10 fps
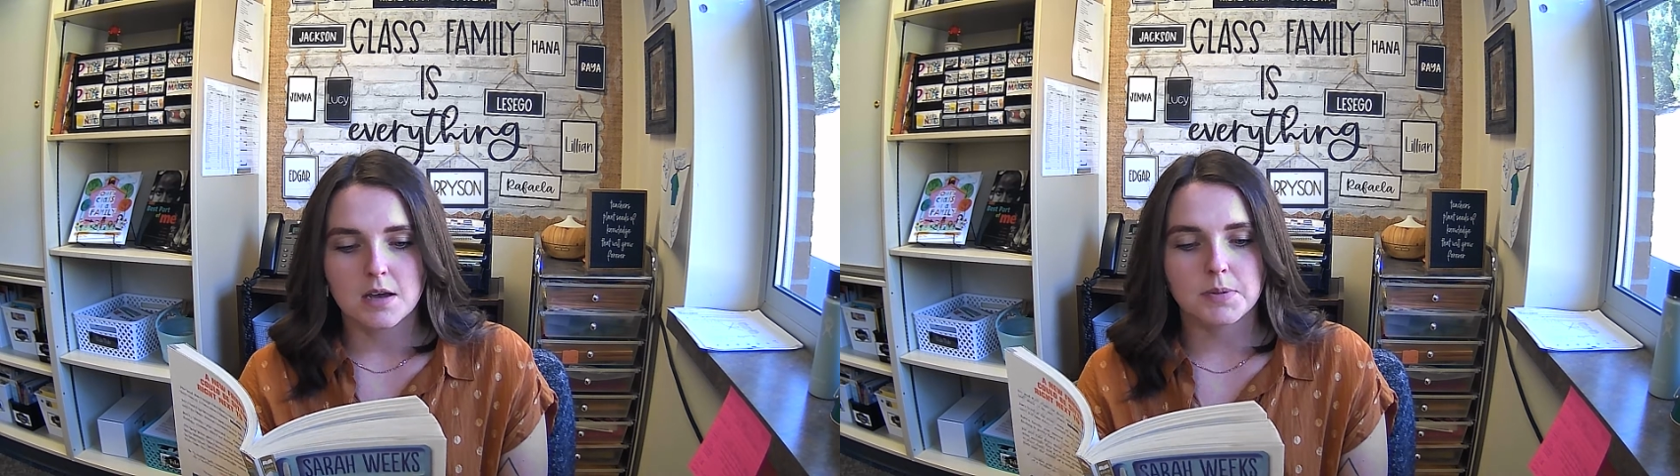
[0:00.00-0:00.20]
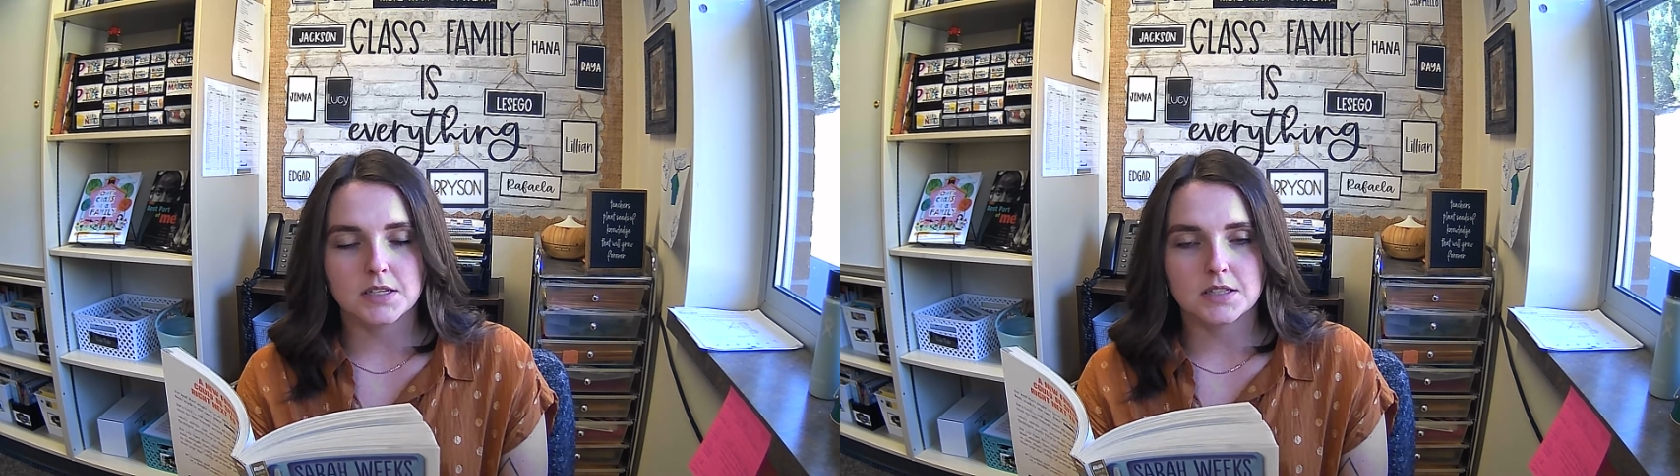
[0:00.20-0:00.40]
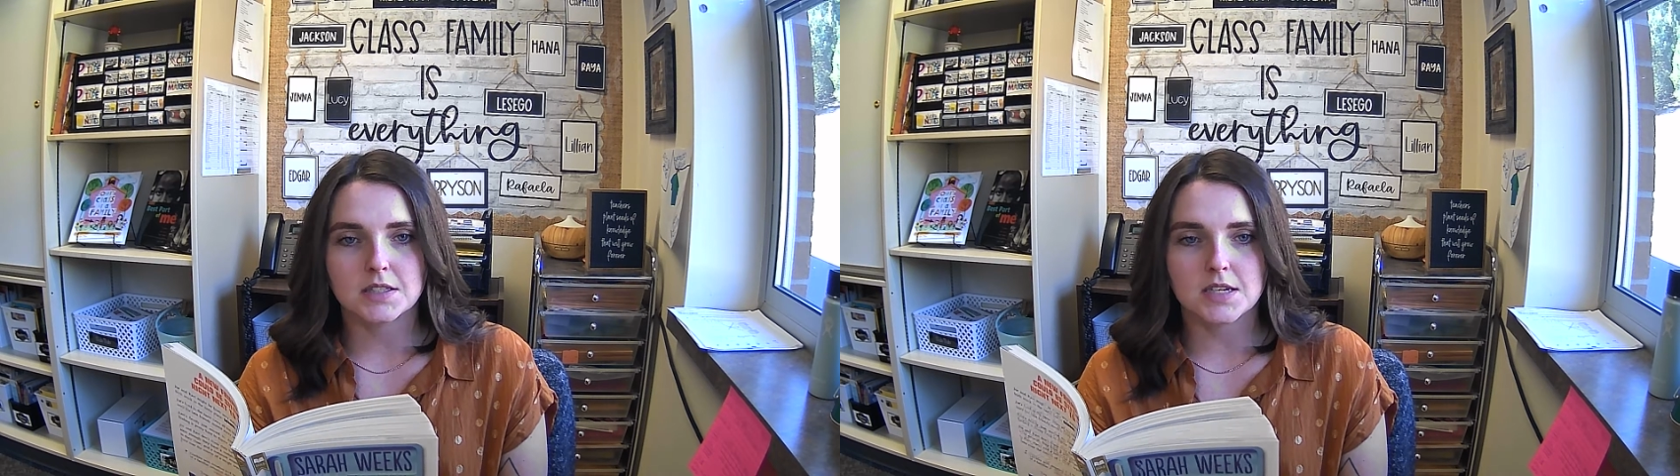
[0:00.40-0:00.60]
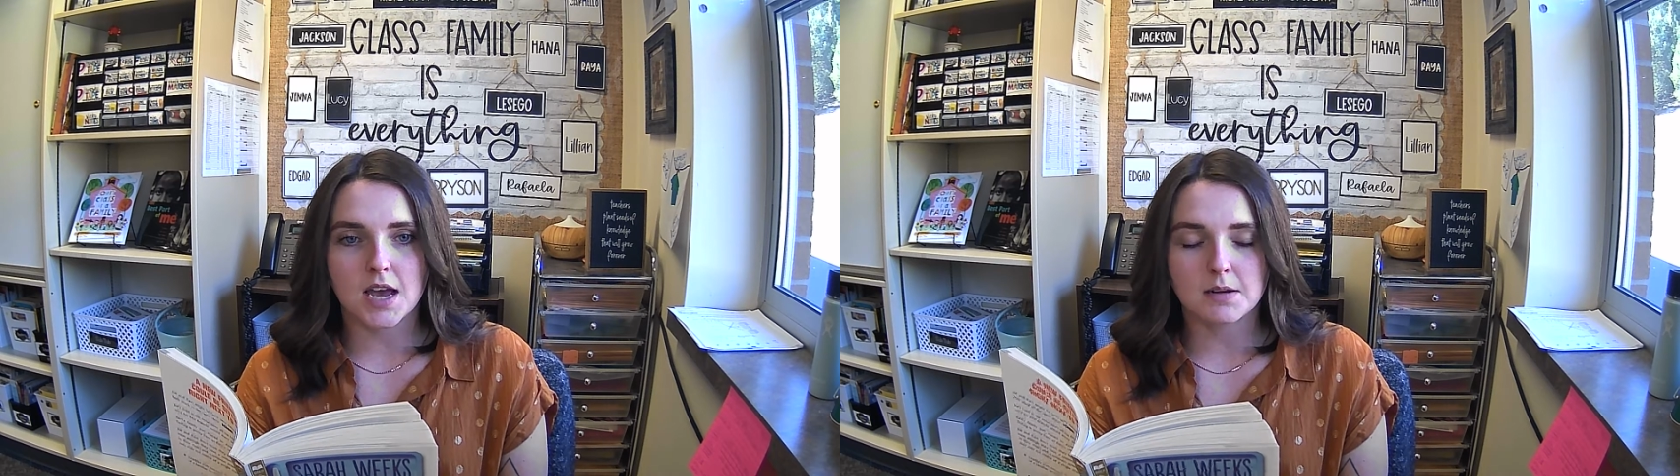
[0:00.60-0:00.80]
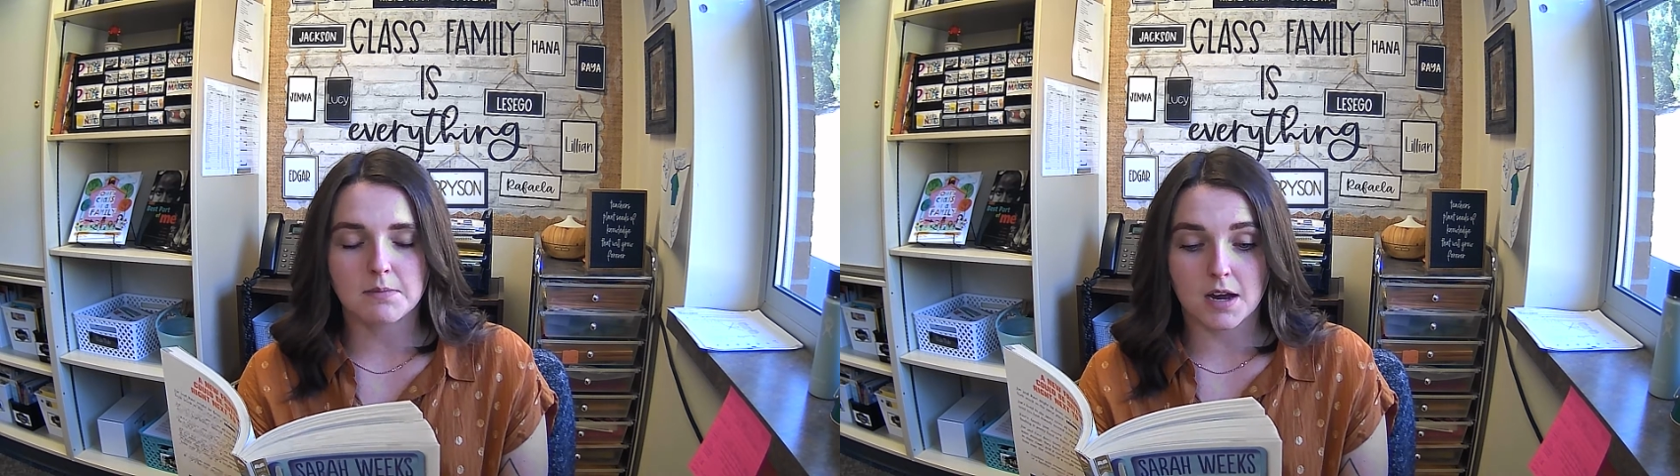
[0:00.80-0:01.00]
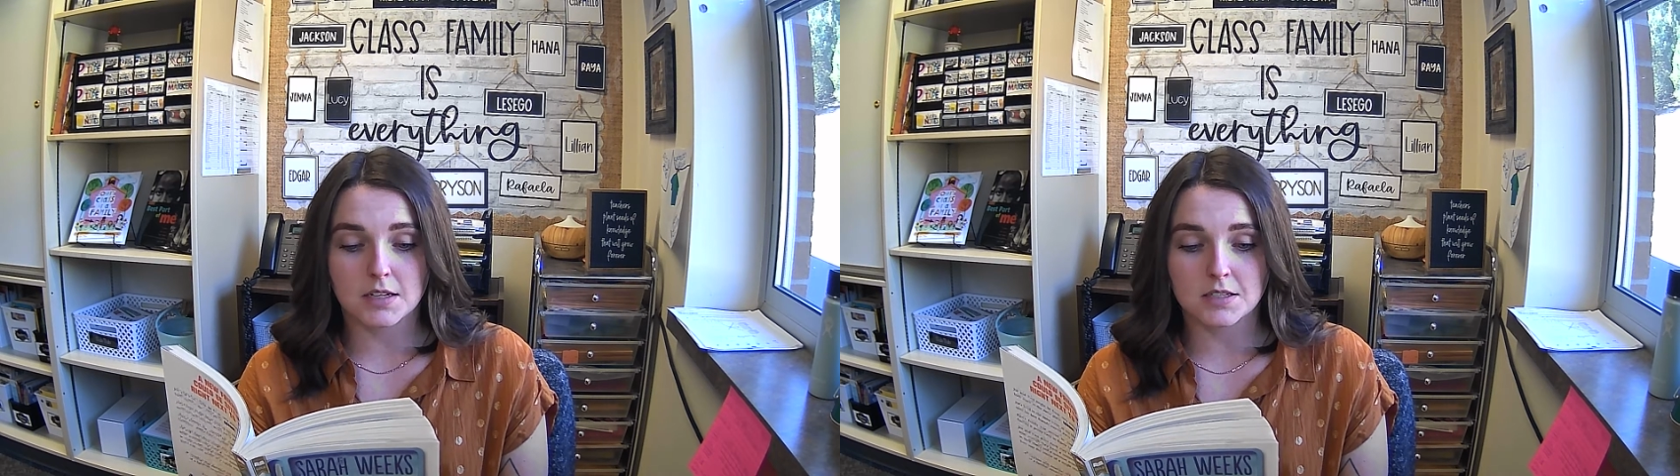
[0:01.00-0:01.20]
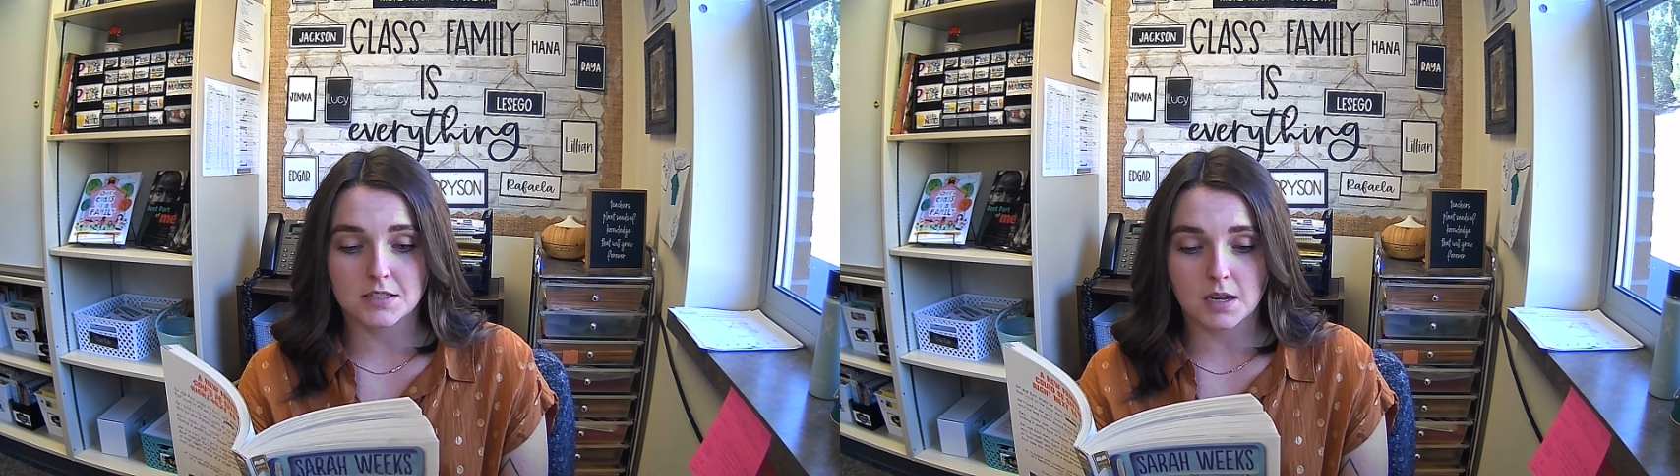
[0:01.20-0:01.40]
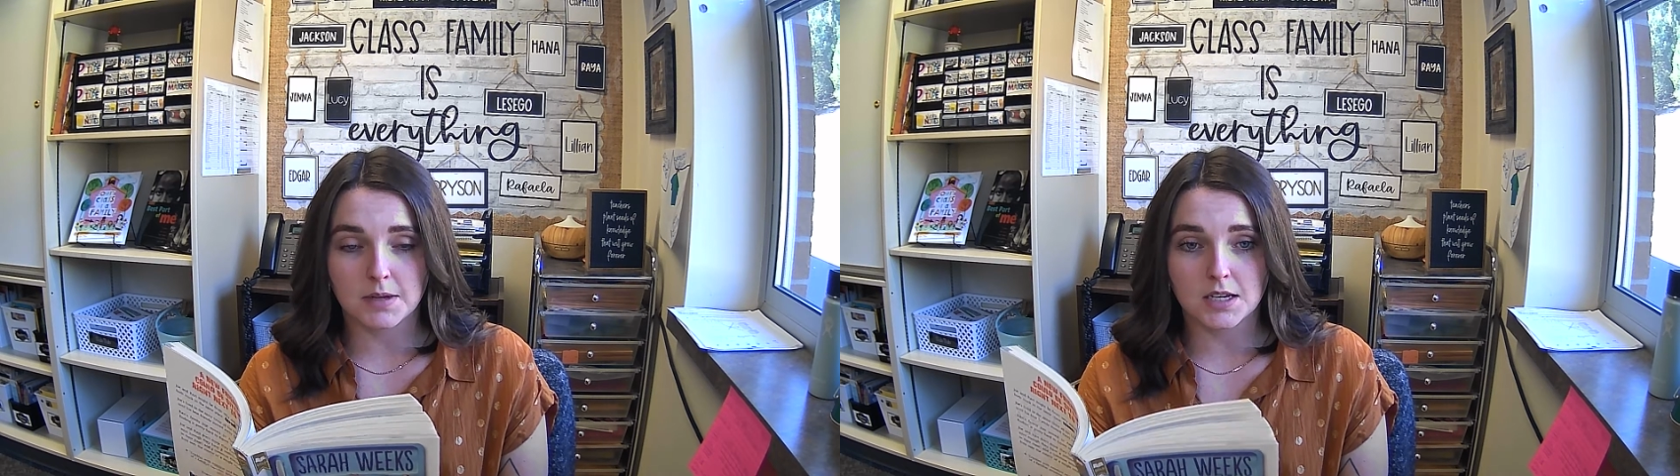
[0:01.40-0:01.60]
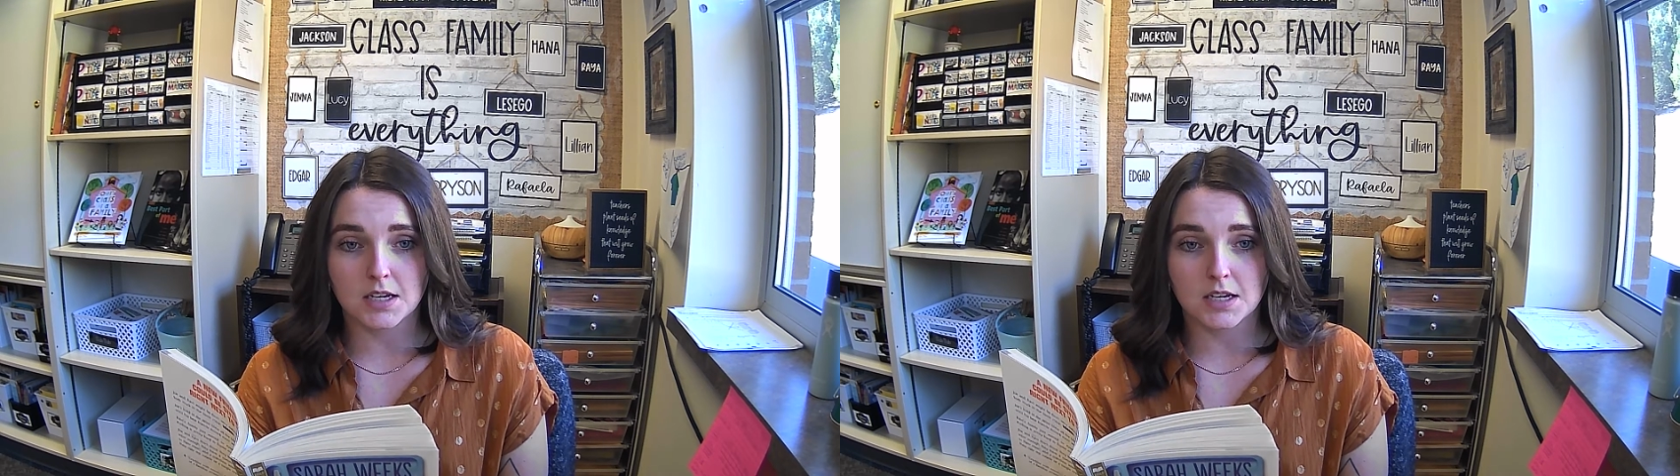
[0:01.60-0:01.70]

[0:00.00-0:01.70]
but instead my stomach